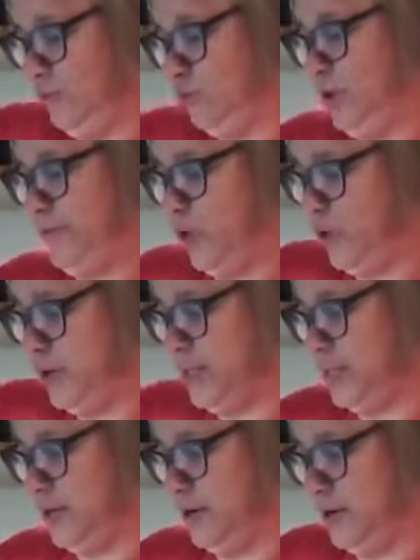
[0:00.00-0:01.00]
refocus
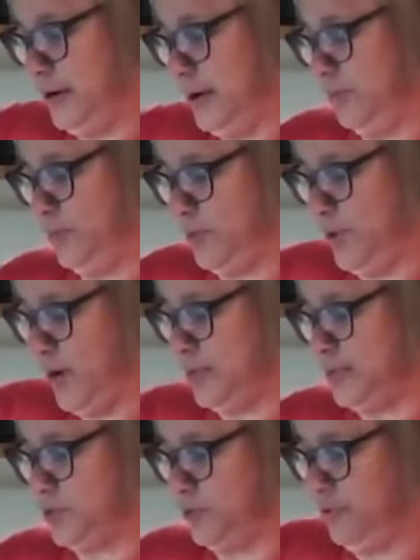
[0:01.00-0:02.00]
help their
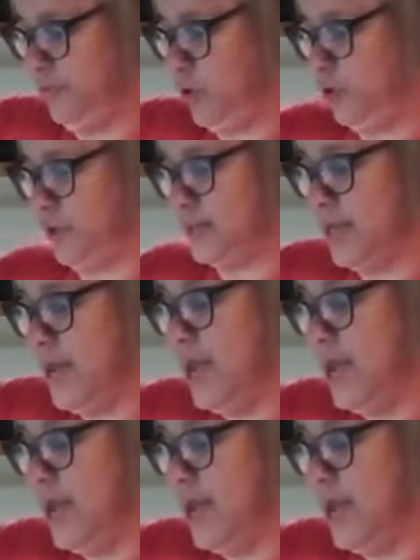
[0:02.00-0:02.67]
brains to refocus.